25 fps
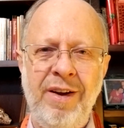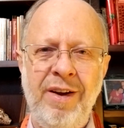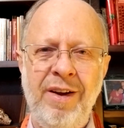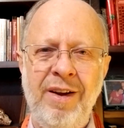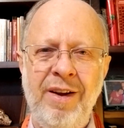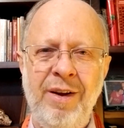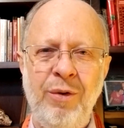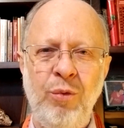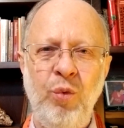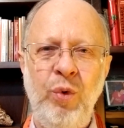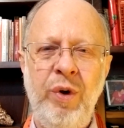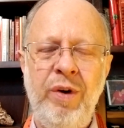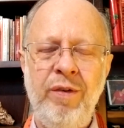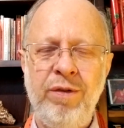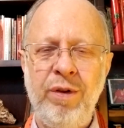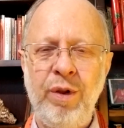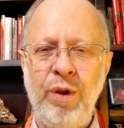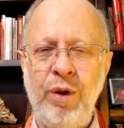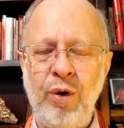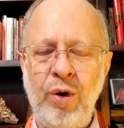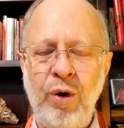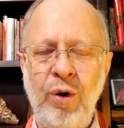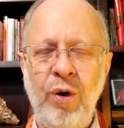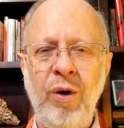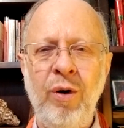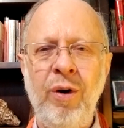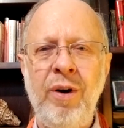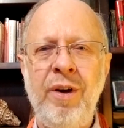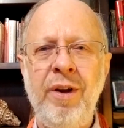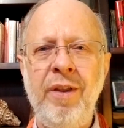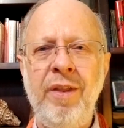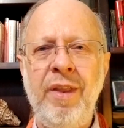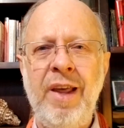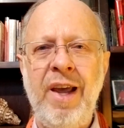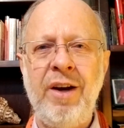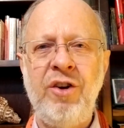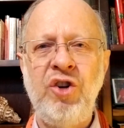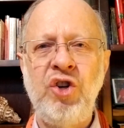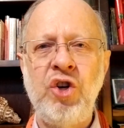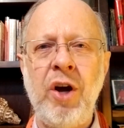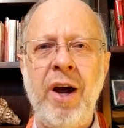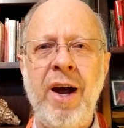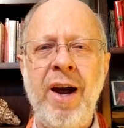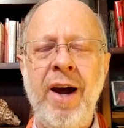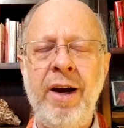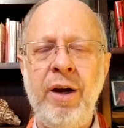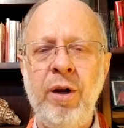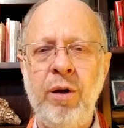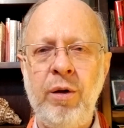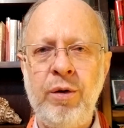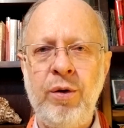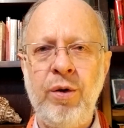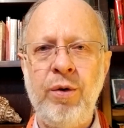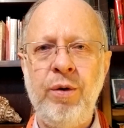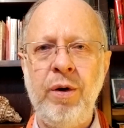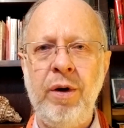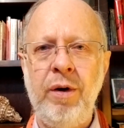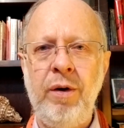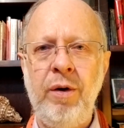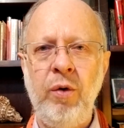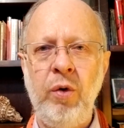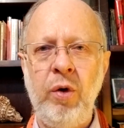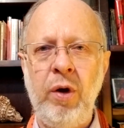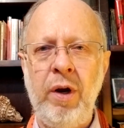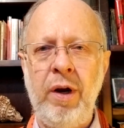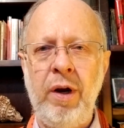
learned in that childhood, and